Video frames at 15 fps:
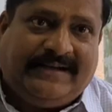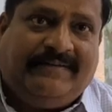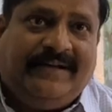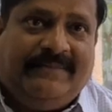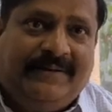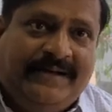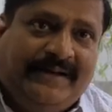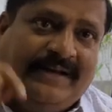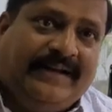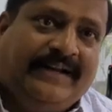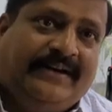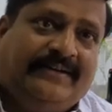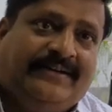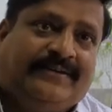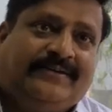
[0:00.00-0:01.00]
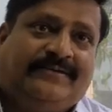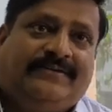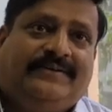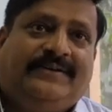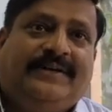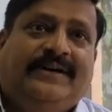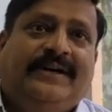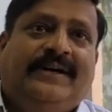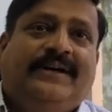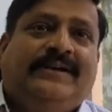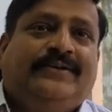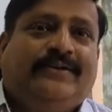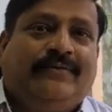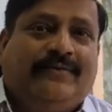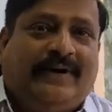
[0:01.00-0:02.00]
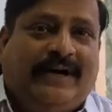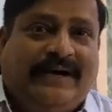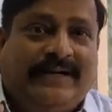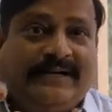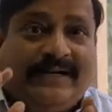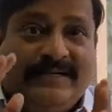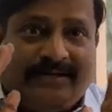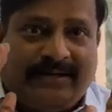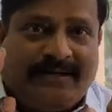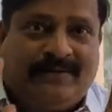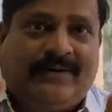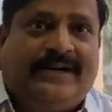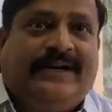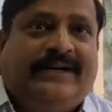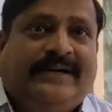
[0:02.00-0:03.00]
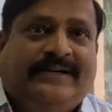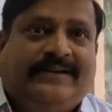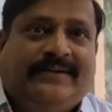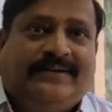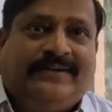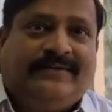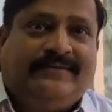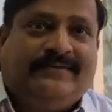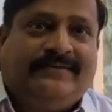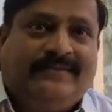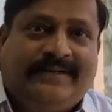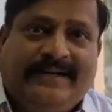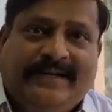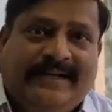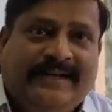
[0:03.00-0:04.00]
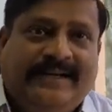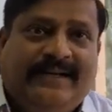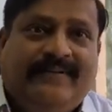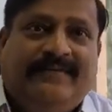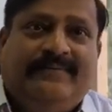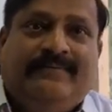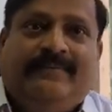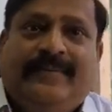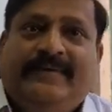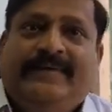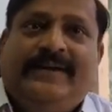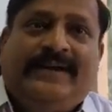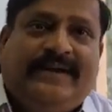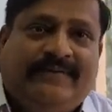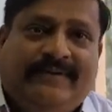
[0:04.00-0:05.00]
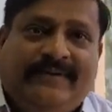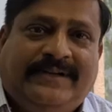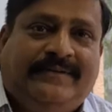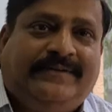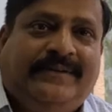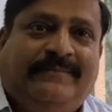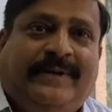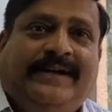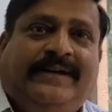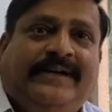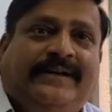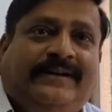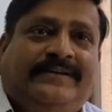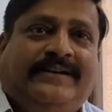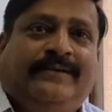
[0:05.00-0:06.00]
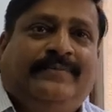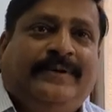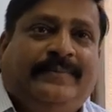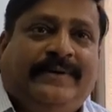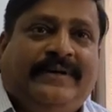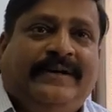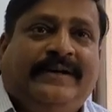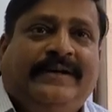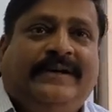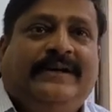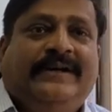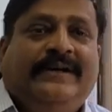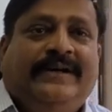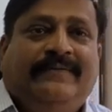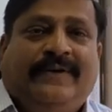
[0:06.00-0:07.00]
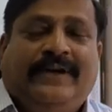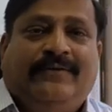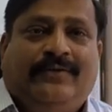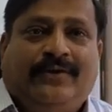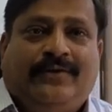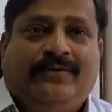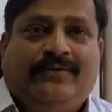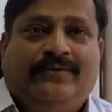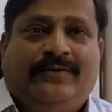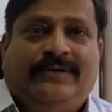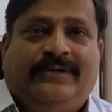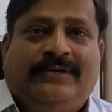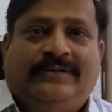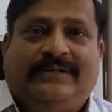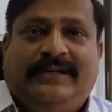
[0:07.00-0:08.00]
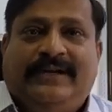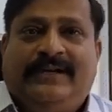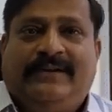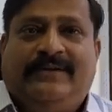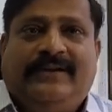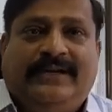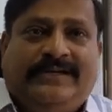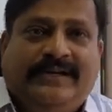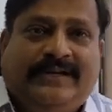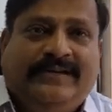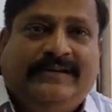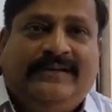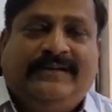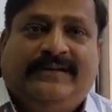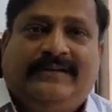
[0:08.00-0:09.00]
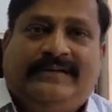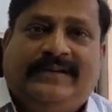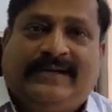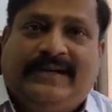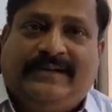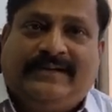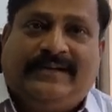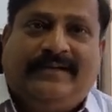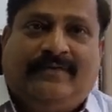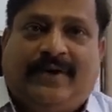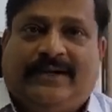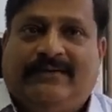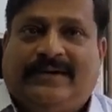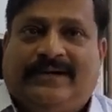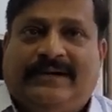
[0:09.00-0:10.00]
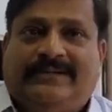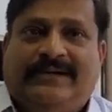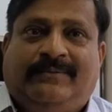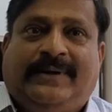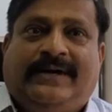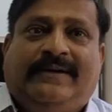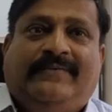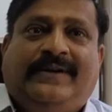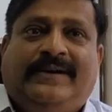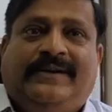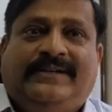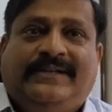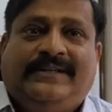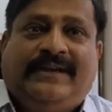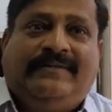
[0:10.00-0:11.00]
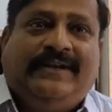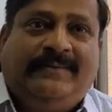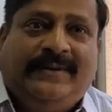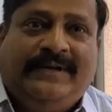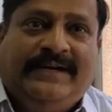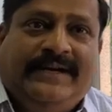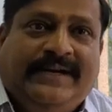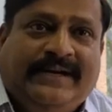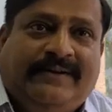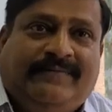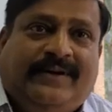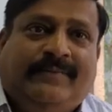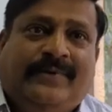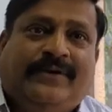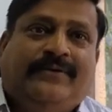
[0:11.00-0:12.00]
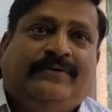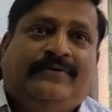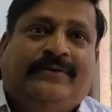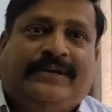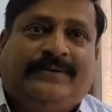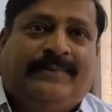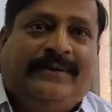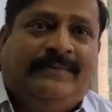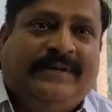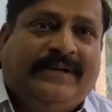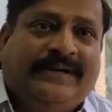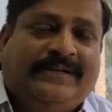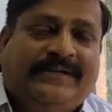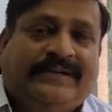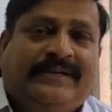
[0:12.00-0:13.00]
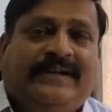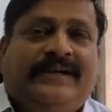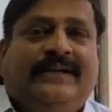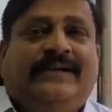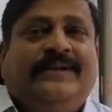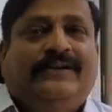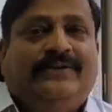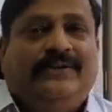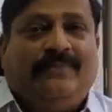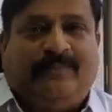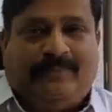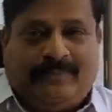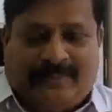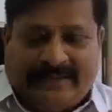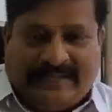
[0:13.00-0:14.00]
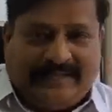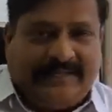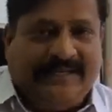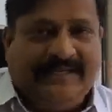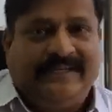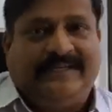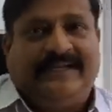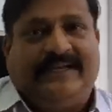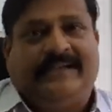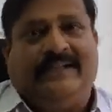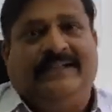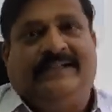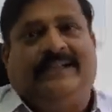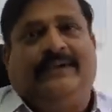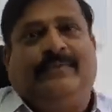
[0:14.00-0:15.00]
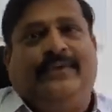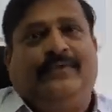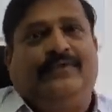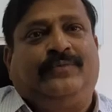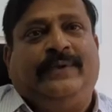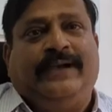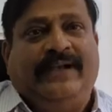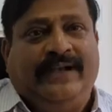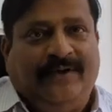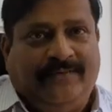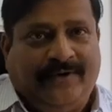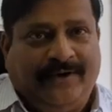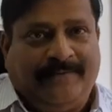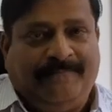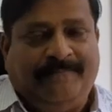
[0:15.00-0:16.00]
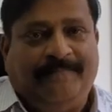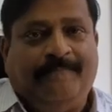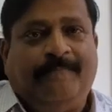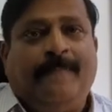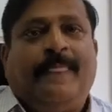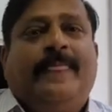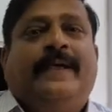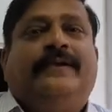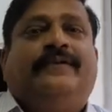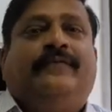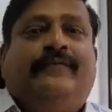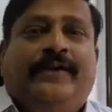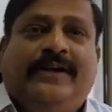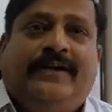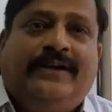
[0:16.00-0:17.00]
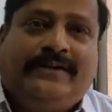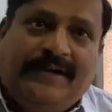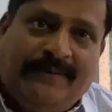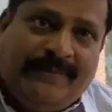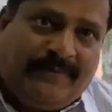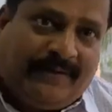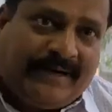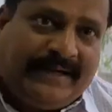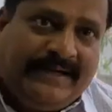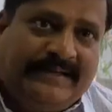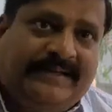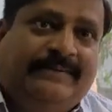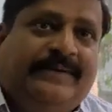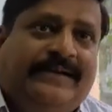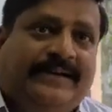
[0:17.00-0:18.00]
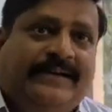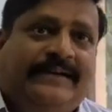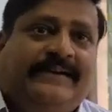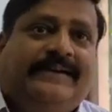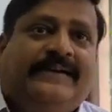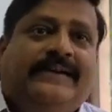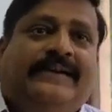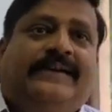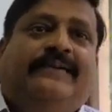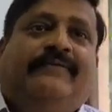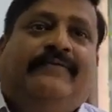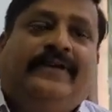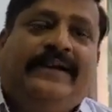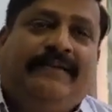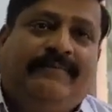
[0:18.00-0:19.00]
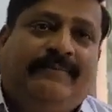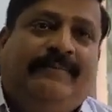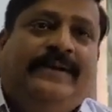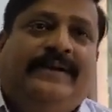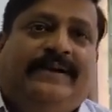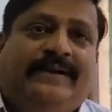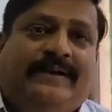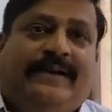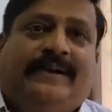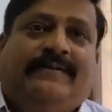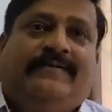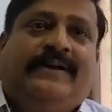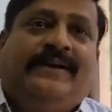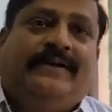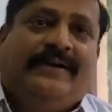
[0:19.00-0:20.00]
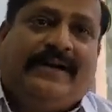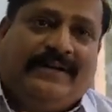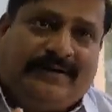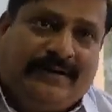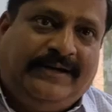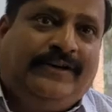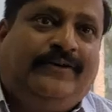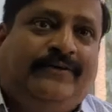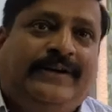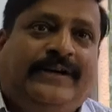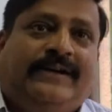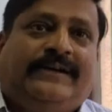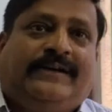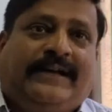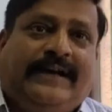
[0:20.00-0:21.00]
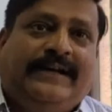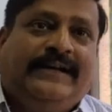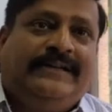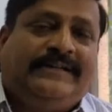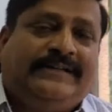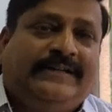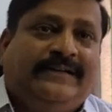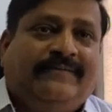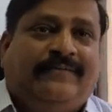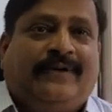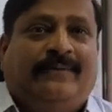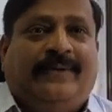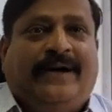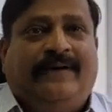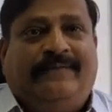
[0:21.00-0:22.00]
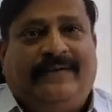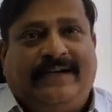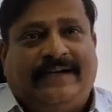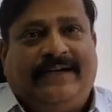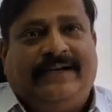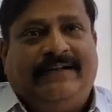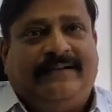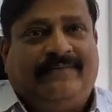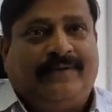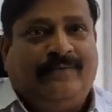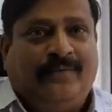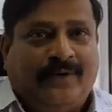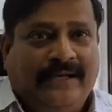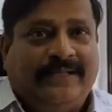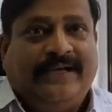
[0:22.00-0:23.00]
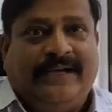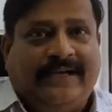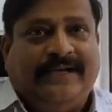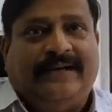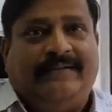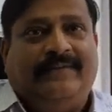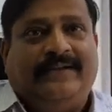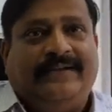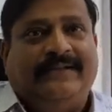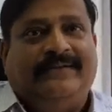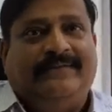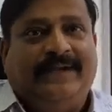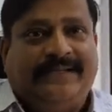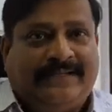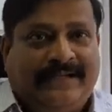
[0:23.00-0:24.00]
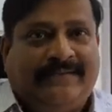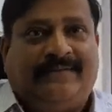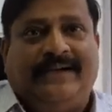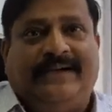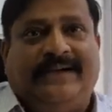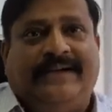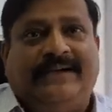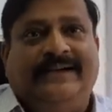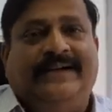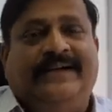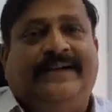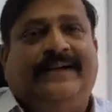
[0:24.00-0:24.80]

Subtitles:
available in India also. So, and cultural orientation also. See, India, we are ourselves multicultural people. If I go to, say, Indonesia, whatever cultural part of Indonesia is available in India for me to do experimentation. So, per se, this technology can be used by anyone. So, we also have been working similarly. We are actually doing trials from Africa, from Mauritania, which is West Africa,